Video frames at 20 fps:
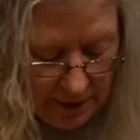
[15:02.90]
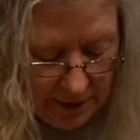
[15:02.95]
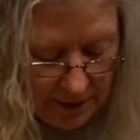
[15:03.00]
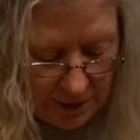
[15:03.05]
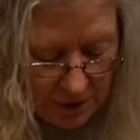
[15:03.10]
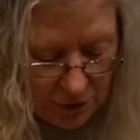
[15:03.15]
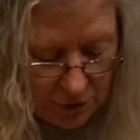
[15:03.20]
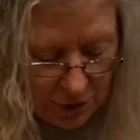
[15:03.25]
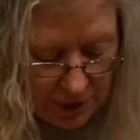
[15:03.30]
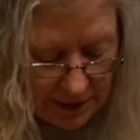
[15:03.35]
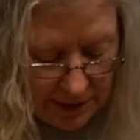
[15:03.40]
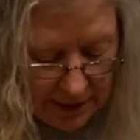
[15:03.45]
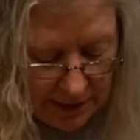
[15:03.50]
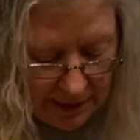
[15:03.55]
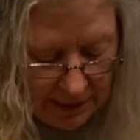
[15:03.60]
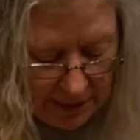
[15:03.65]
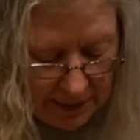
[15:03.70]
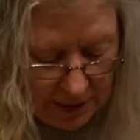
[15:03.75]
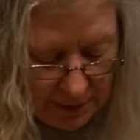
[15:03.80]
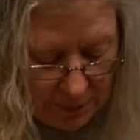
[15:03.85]
just a
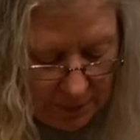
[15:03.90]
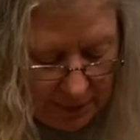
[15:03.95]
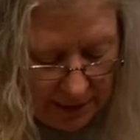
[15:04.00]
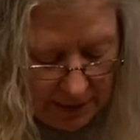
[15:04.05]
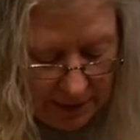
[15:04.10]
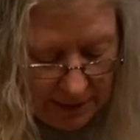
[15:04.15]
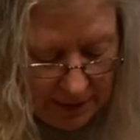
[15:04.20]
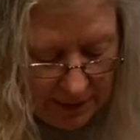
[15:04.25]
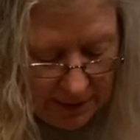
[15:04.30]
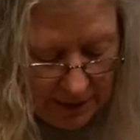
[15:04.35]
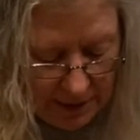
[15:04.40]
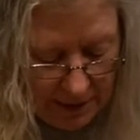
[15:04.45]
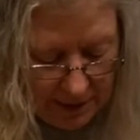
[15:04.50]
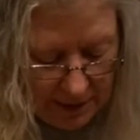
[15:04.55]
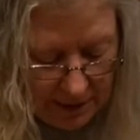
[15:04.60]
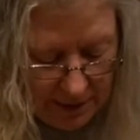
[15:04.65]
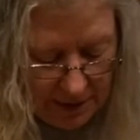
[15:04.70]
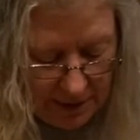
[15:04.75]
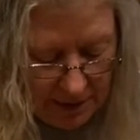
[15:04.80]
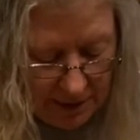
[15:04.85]
little bit
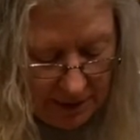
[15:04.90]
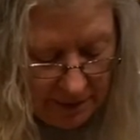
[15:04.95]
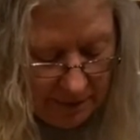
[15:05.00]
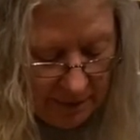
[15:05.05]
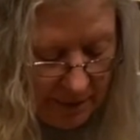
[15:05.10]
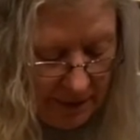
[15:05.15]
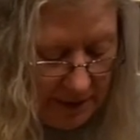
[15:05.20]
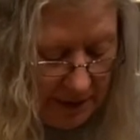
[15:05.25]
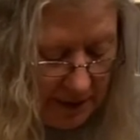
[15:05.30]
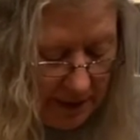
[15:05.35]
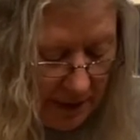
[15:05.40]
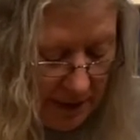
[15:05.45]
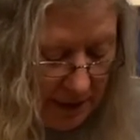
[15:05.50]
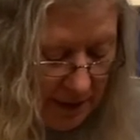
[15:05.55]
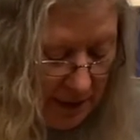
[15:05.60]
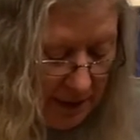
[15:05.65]
to give the